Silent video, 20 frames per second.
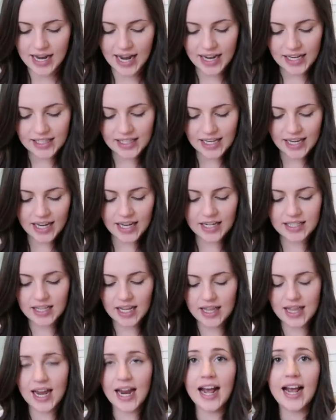The next things
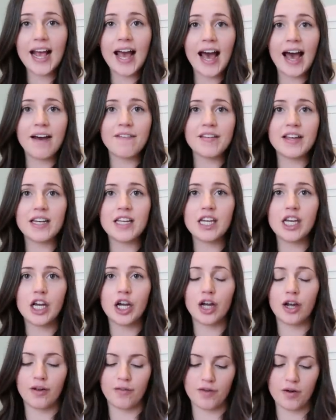that I have in
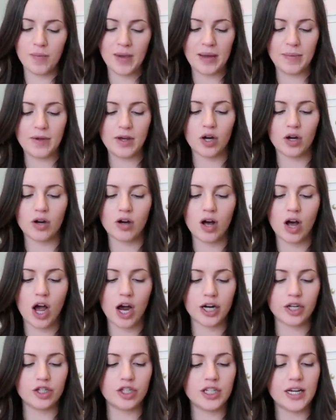here for baby girl
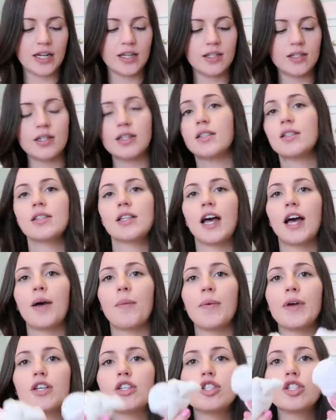are just
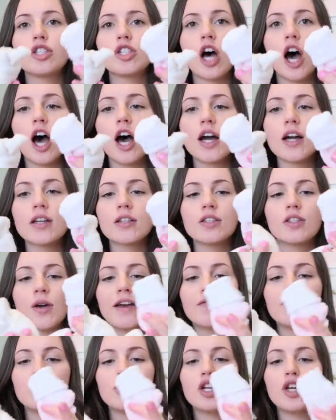some socks. I
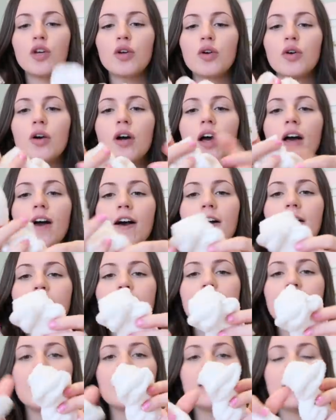have 2
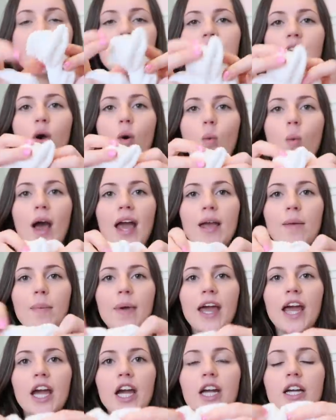fuzzy white
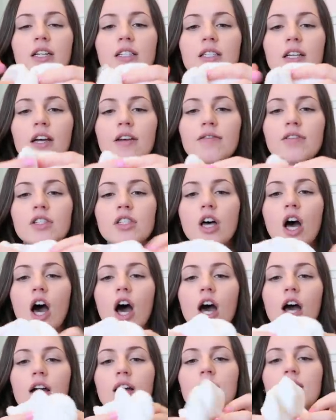pairs of
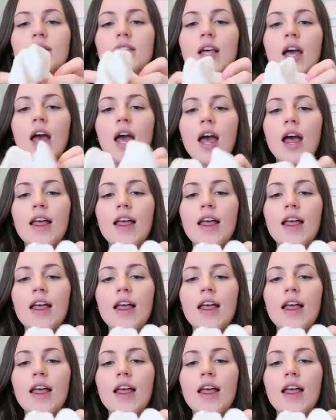socks.